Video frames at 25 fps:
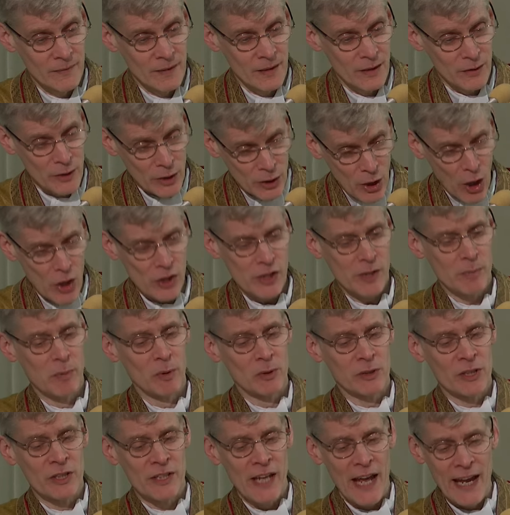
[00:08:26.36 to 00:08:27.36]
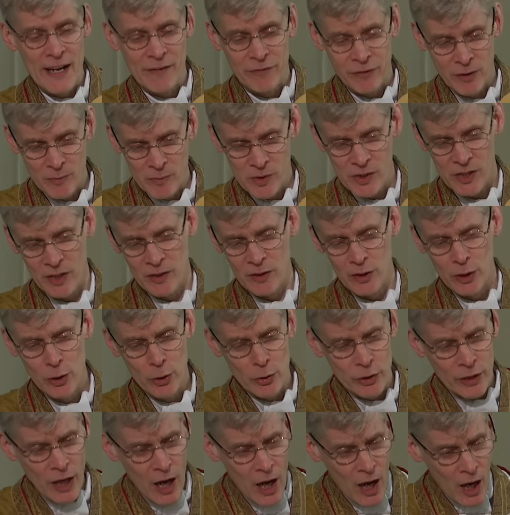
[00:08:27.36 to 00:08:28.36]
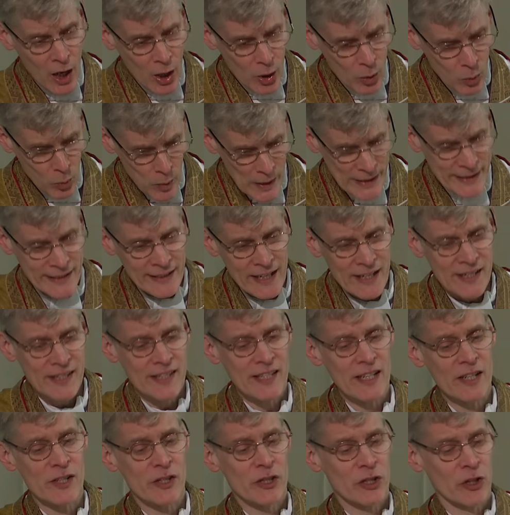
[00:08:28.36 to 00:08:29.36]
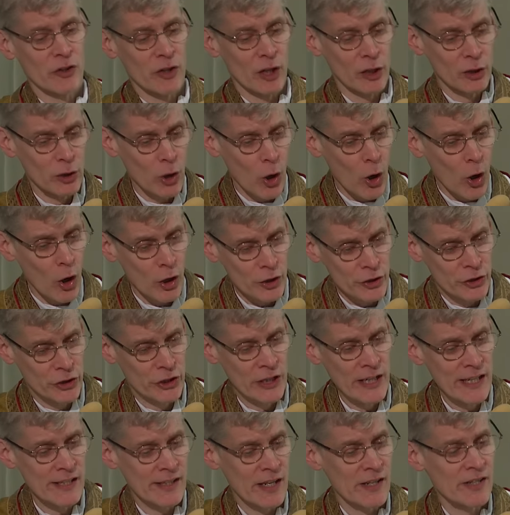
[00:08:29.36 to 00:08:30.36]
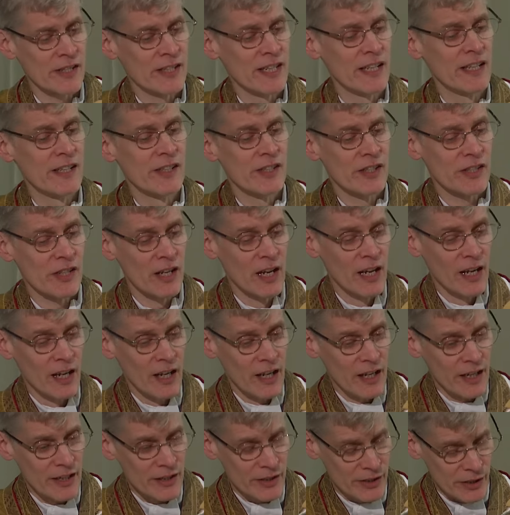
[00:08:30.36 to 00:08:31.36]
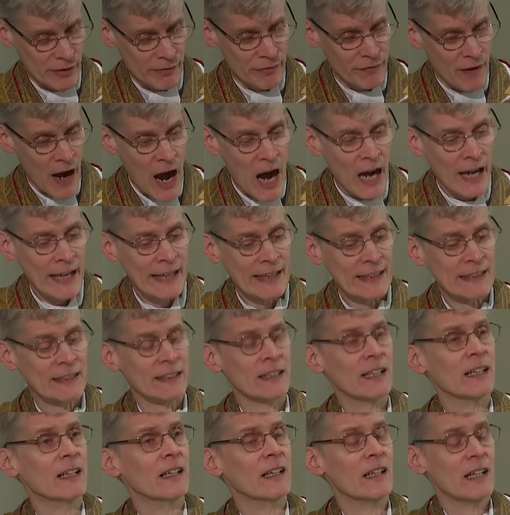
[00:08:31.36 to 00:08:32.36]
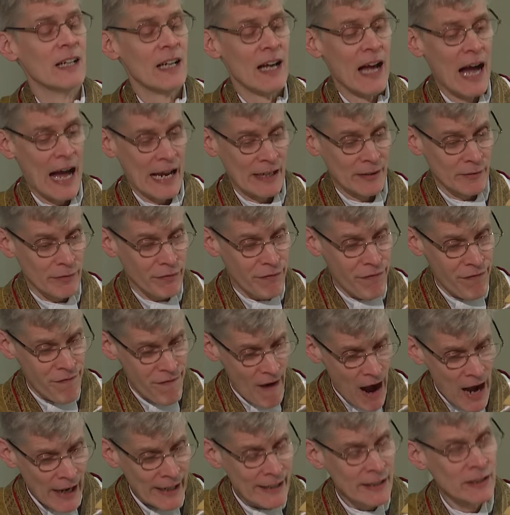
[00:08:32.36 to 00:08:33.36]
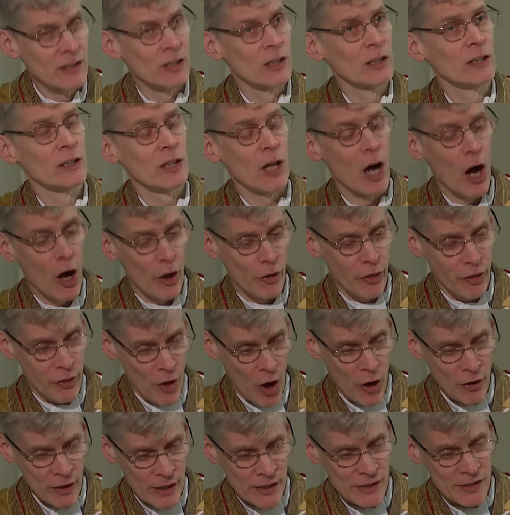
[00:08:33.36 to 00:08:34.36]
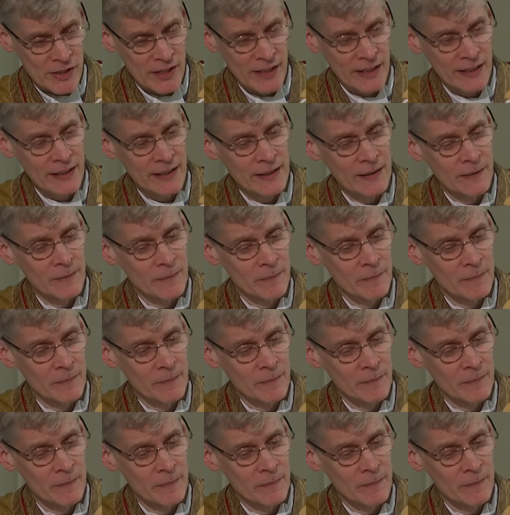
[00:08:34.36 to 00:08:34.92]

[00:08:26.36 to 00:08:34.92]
The gospel today from St. Luke witnesses to the Lord Jesus' divine and final authority.